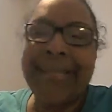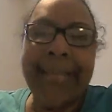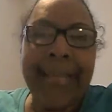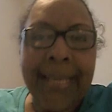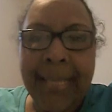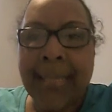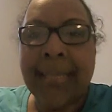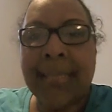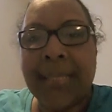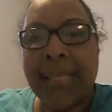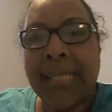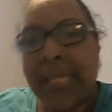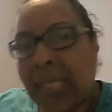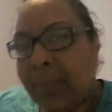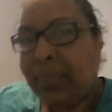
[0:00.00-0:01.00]
cakes
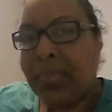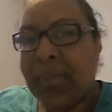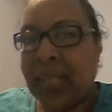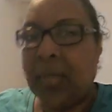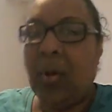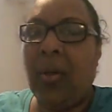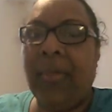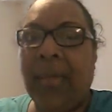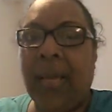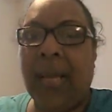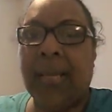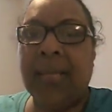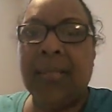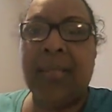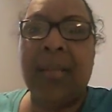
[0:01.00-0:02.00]
and dips and all that
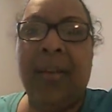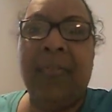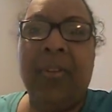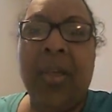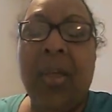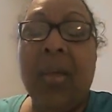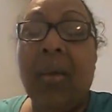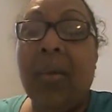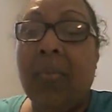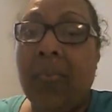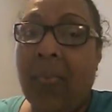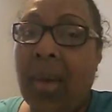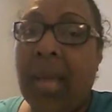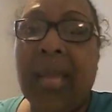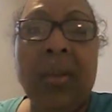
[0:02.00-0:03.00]
kind of stuff,
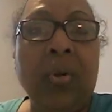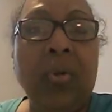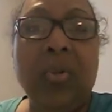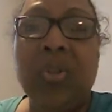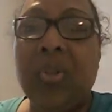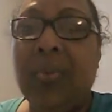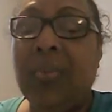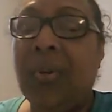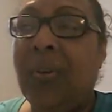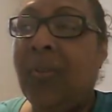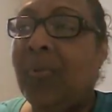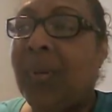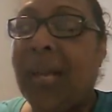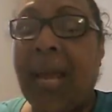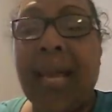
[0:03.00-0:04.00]
my go-to
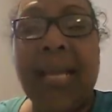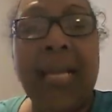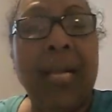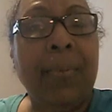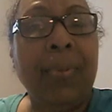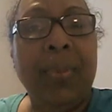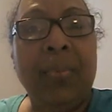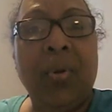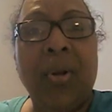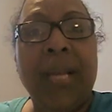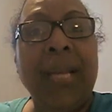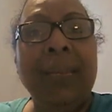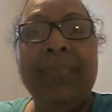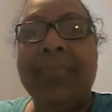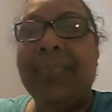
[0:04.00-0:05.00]
move when I get up in the
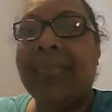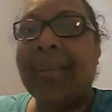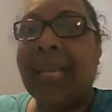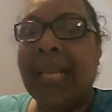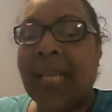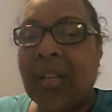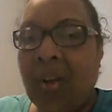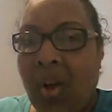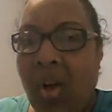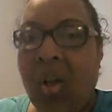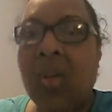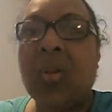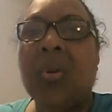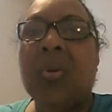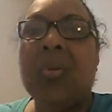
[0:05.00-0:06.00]
morning, it
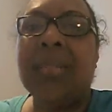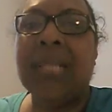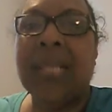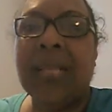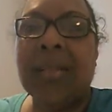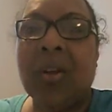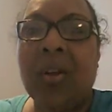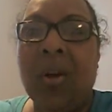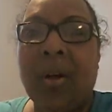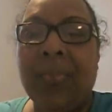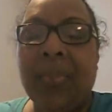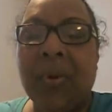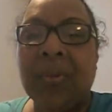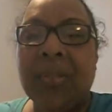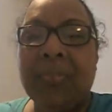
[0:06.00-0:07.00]
all goes in the
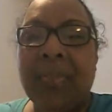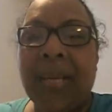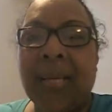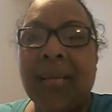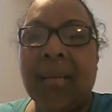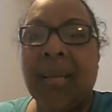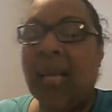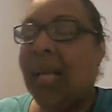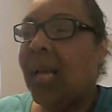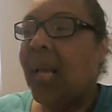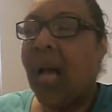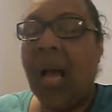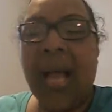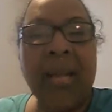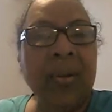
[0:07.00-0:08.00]
compost bin.
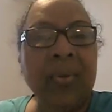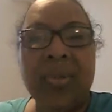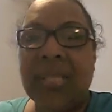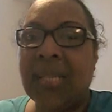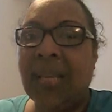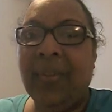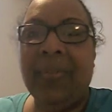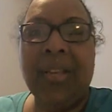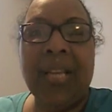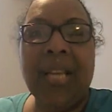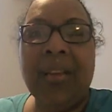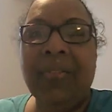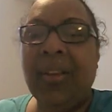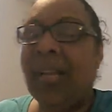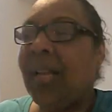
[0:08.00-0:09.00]
I don't save
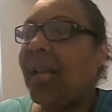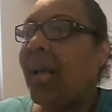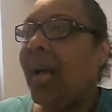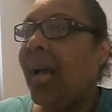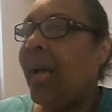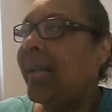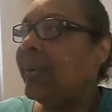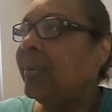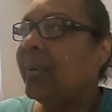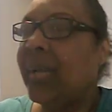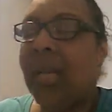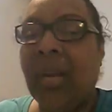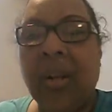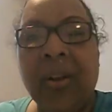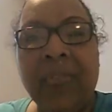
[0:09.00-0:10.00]
any of it. I don't
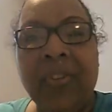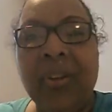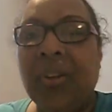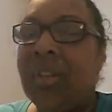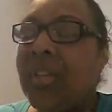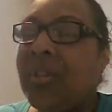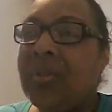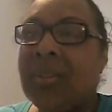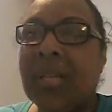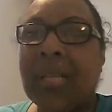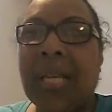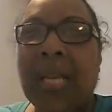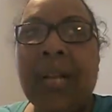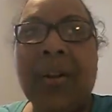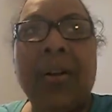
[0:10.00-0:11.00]
care if you can use it
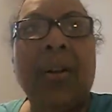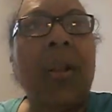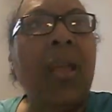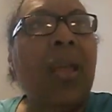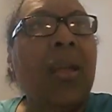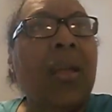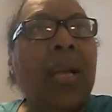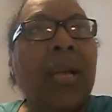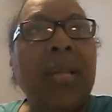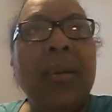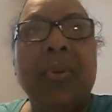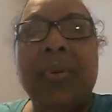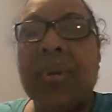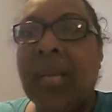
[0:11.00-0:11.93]
later. I don't